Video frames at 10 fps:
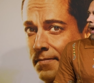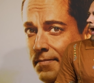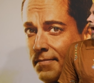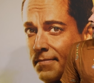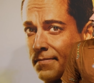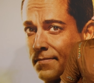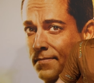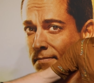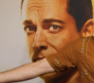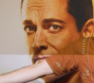
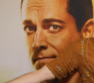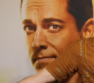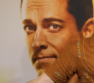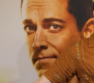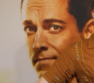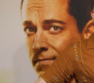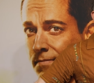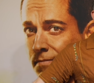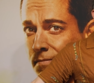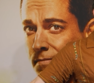
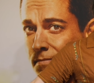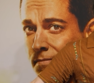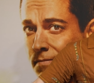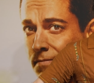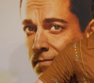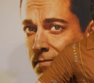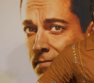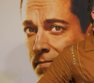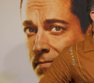No words are spoken by the person on screen.